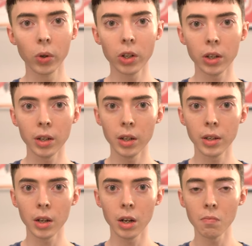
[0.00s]
which
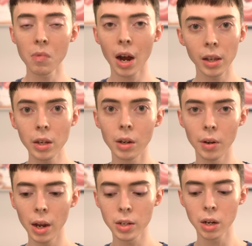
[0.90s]
is um, highly
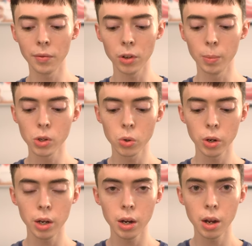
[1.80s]

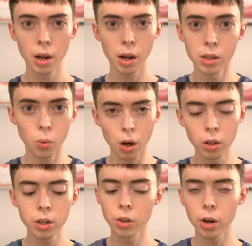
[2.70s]
anti-inflammatory, as well.
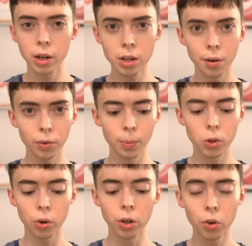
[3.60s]
It's another
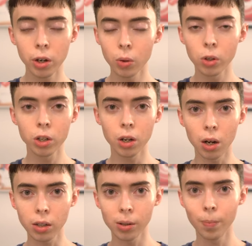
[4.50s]
anti-inflammatory ingredient, which is
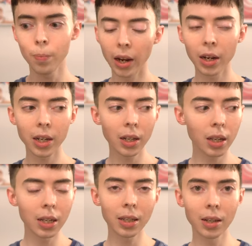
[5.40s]
awesome. And it contains
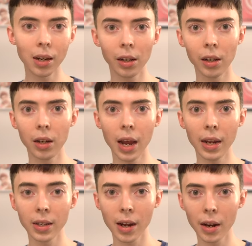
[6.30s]
Centella
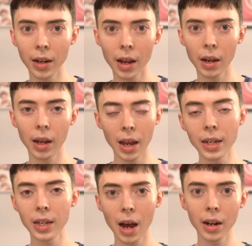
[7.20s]
asiatic,
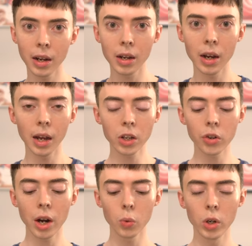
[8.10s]
asiatica
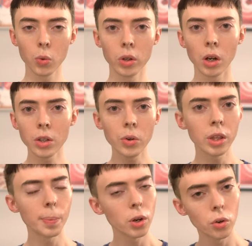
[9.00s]
extract, which was also in
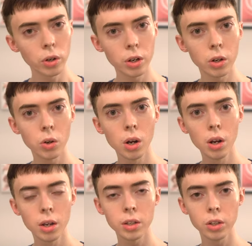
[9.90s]
the Purito
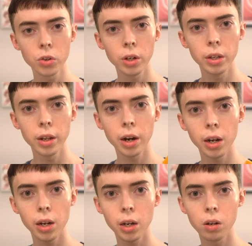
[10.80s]
sunscreen that
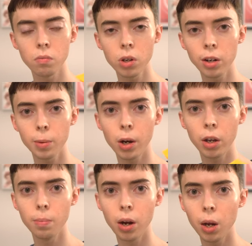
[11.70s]
I talked
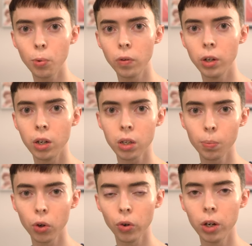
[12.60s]
about in my previous
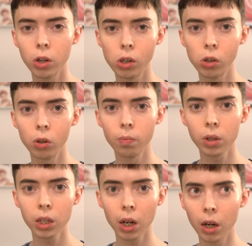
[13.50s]
Purito
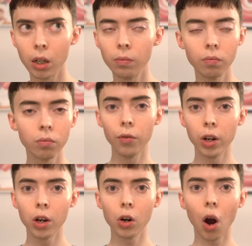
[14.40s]
scam
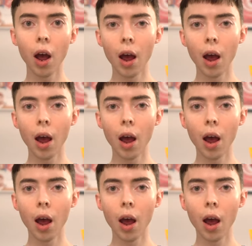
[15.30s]
video.